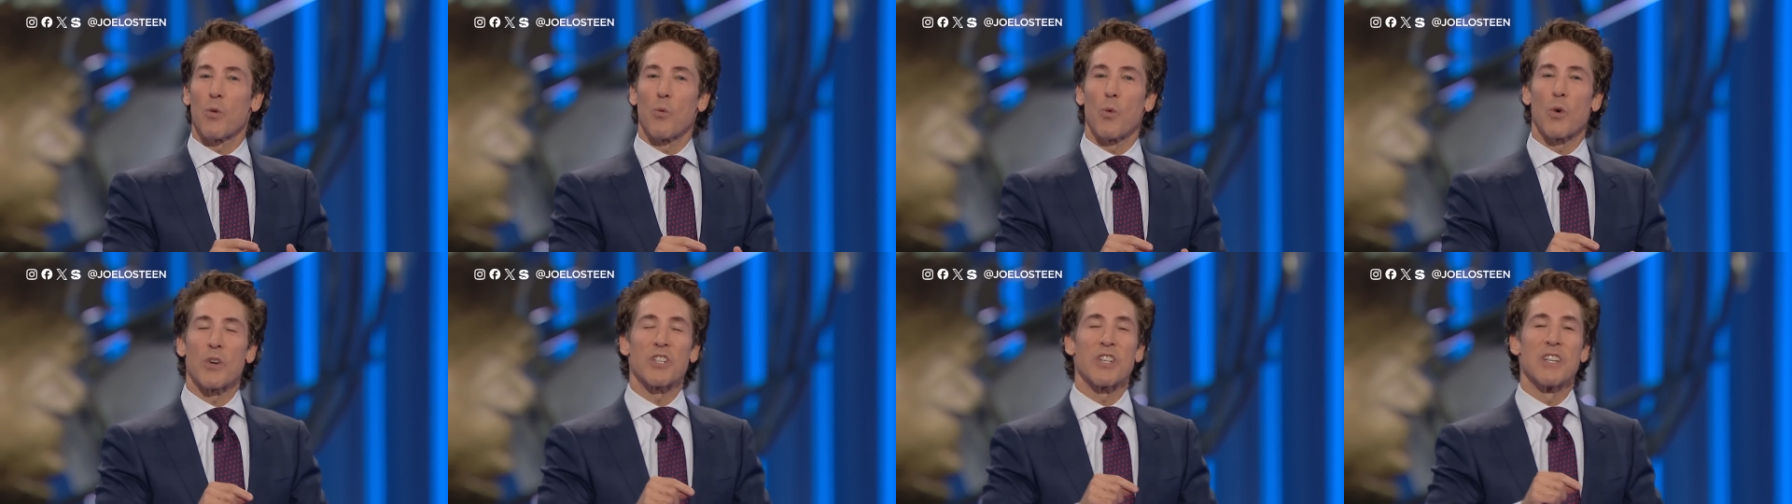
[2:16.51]

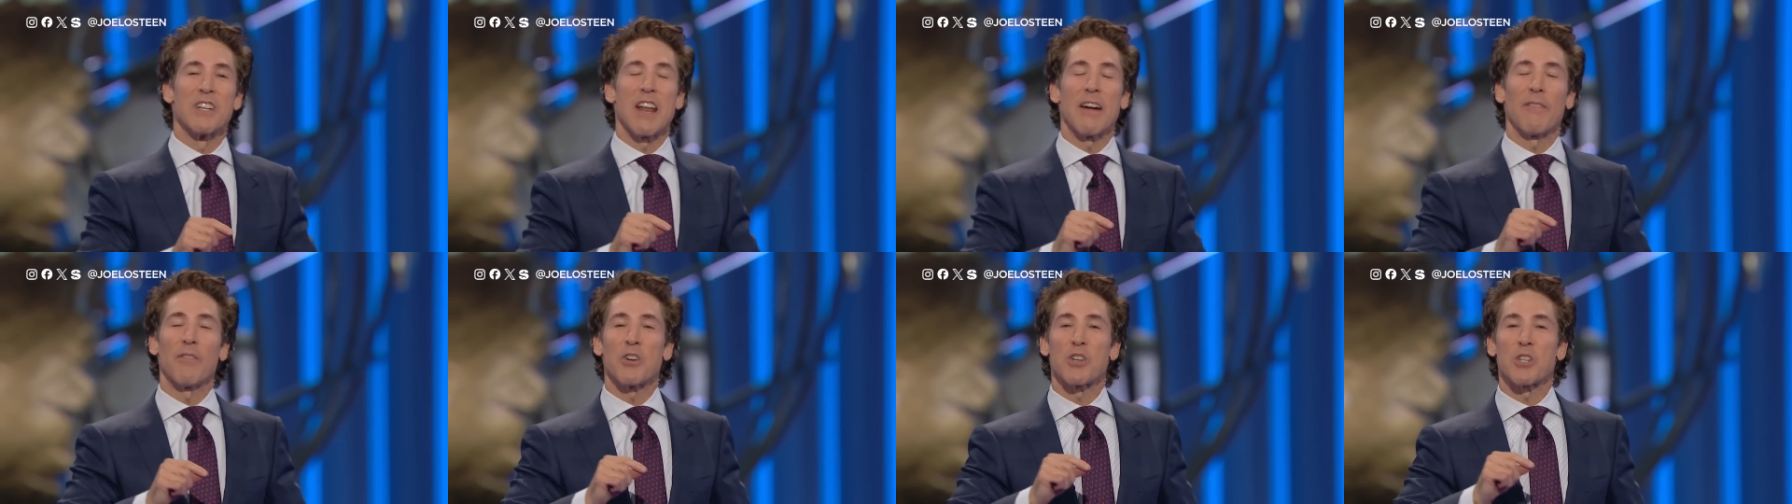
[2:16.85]
was
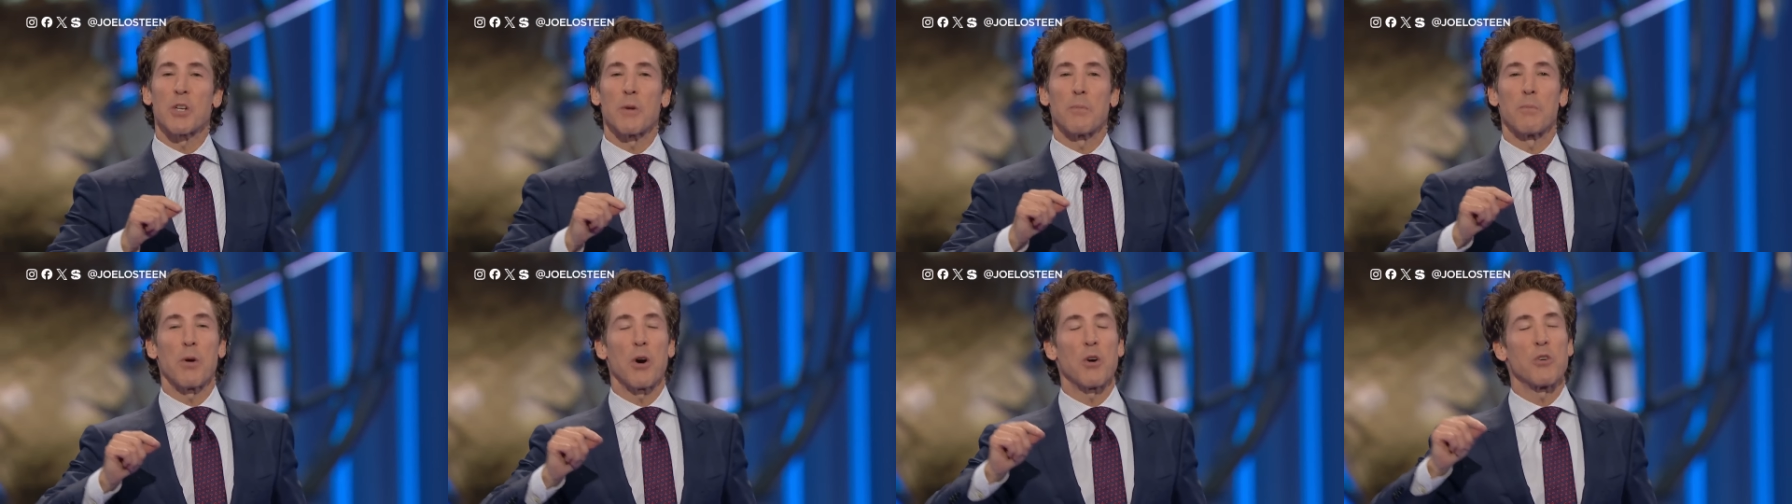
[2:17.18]
never
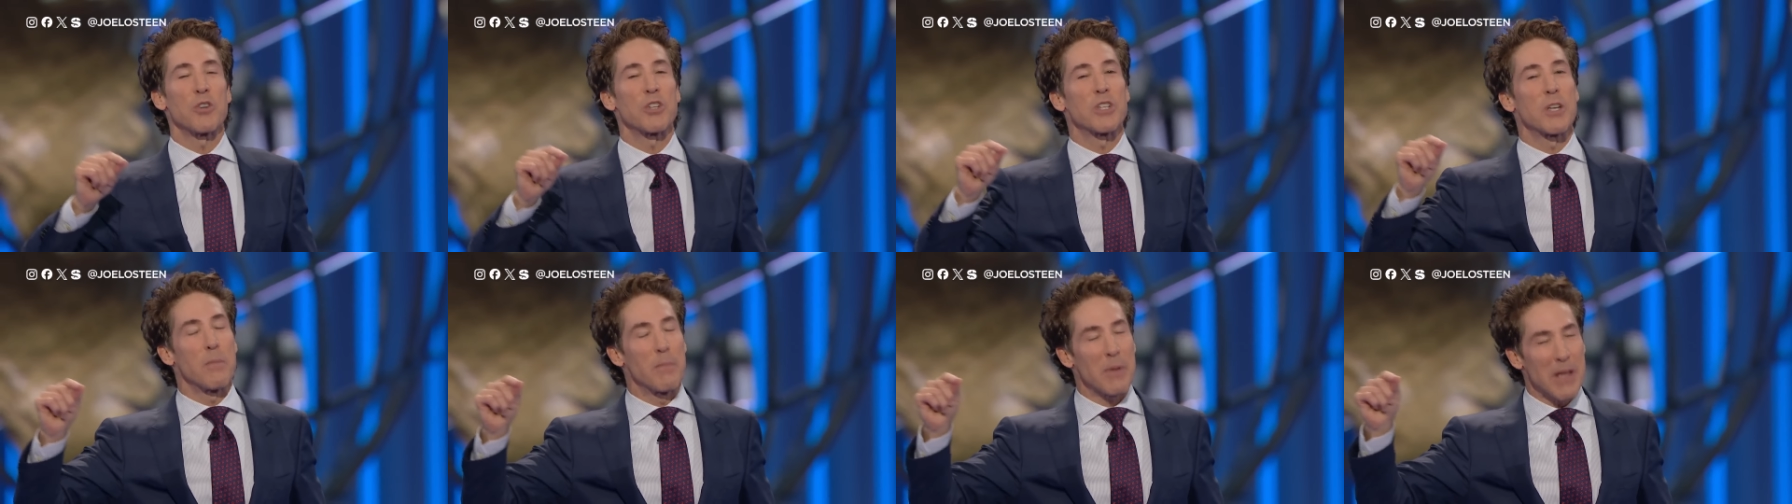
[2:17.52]

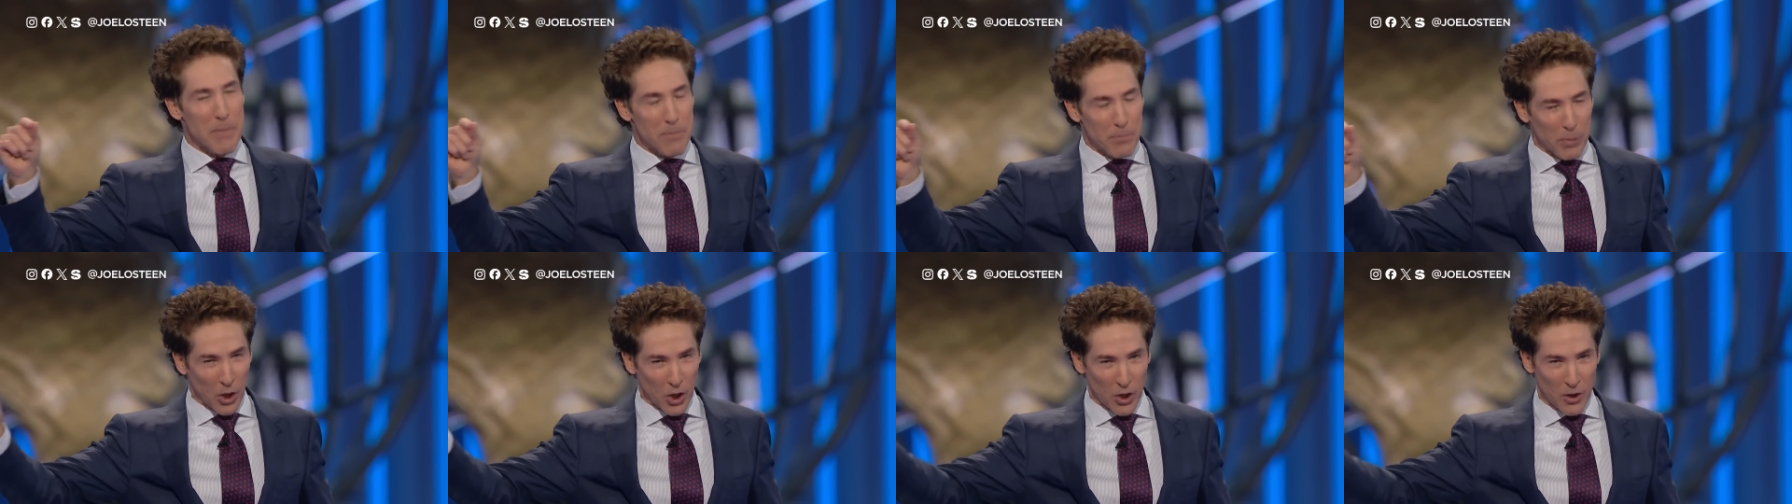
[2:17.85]
supposed to
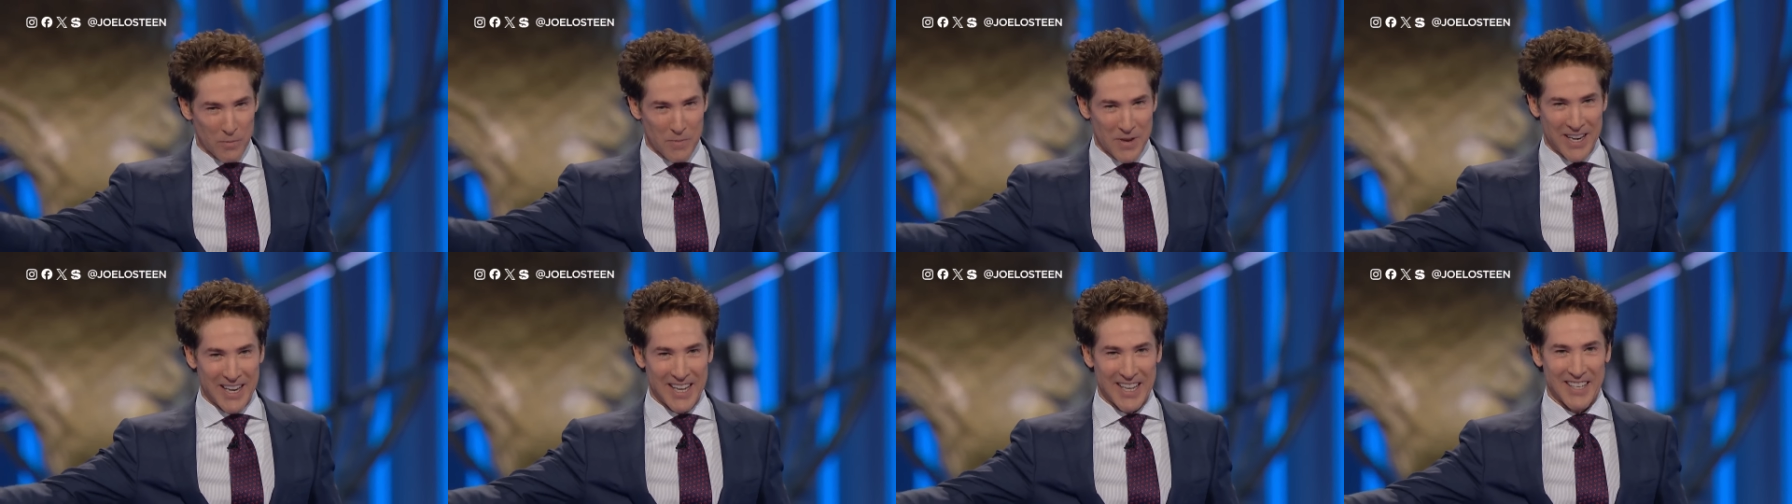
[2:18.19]
be
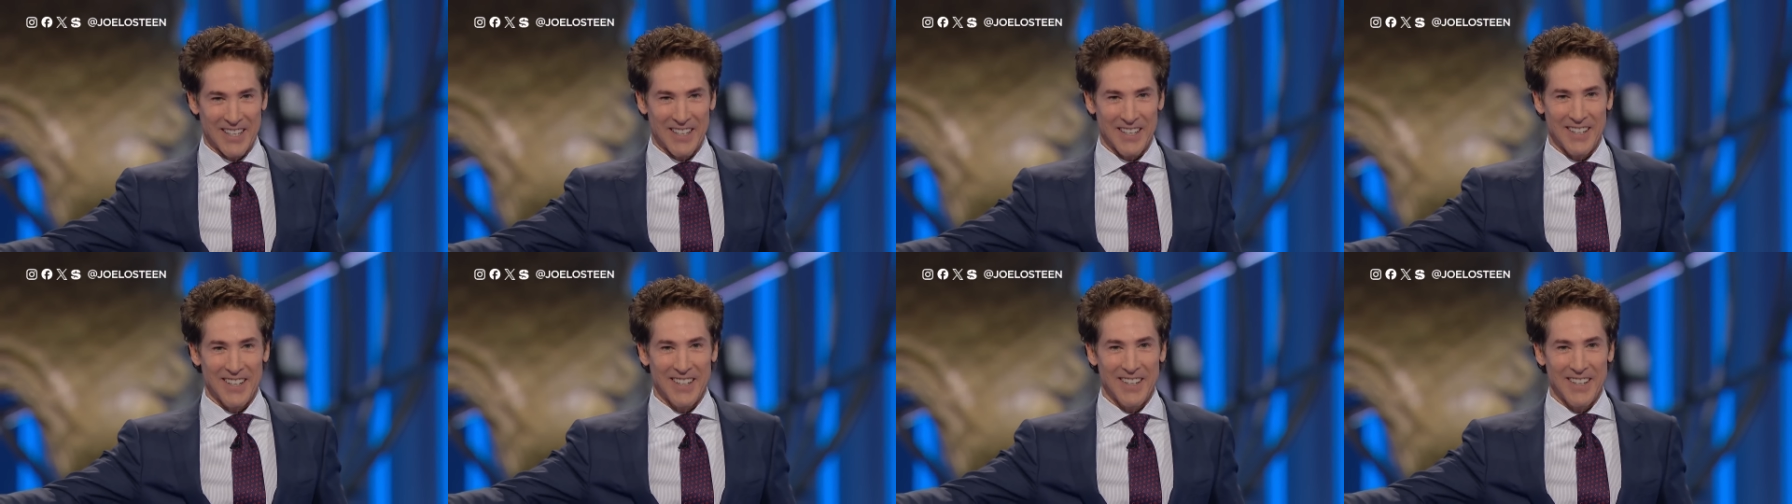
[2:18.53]
permanent.